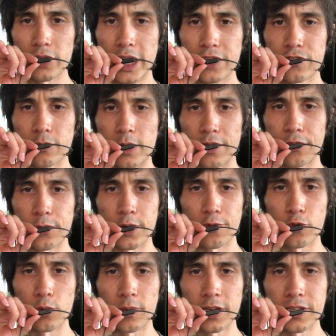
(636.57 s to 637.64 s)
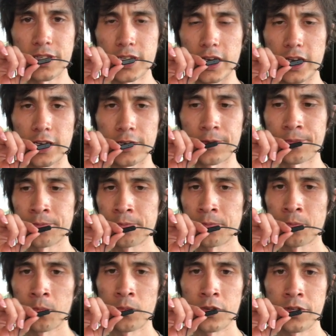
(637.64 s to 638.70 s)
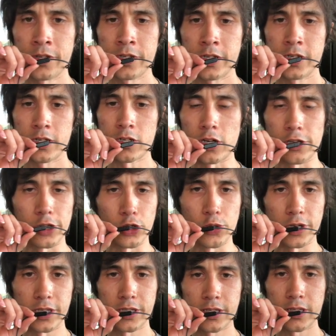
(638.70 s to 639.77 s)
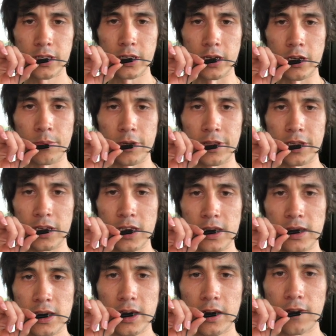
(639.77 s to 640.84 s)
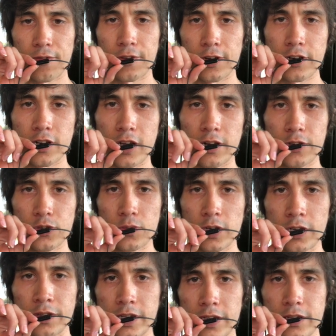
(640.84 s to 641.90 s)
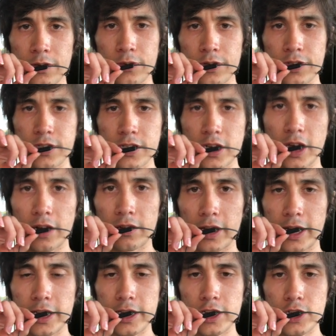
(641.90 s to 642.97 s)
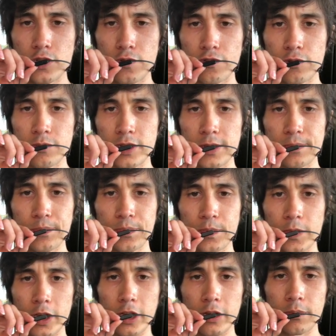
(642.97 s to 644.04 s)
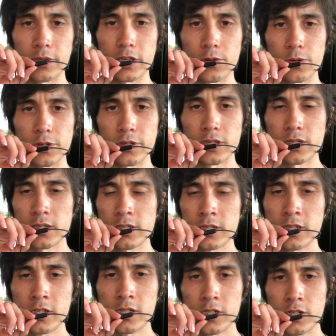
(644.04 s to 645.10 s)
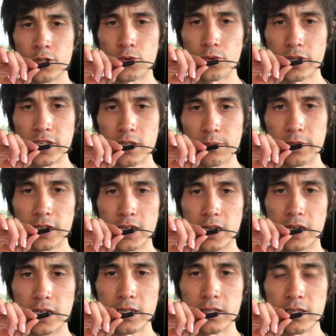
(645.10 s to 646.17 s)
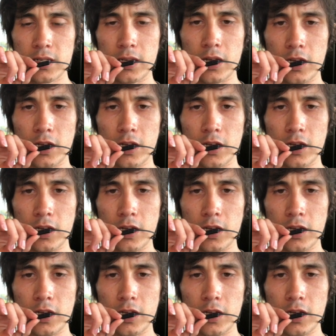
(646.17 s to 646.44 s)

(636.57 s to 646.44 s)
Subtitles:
Glass for about 3 to 4 months, I called it quits. I think he kind of figured out as well that there was not a lot he could do for me. He was reasonably nice.